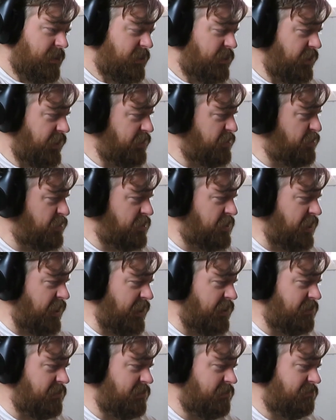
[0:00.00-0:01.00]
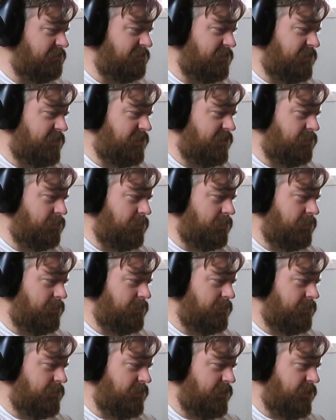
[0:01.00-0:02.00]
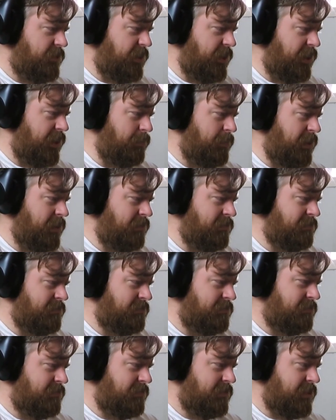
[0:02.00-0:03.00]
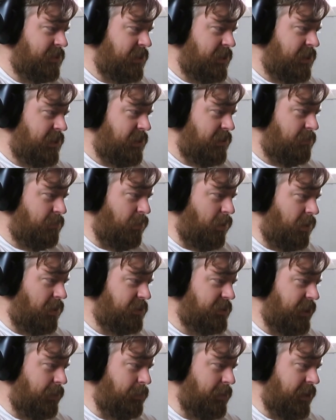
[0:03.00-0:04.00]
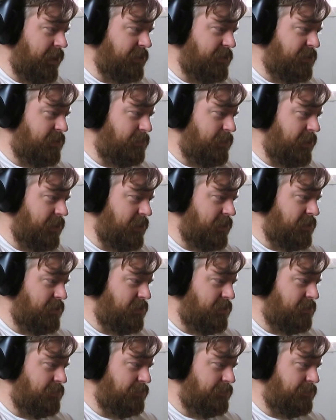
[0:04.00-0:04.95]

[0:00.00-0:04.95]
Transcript: Interesting theming. Rocks up against the pillars.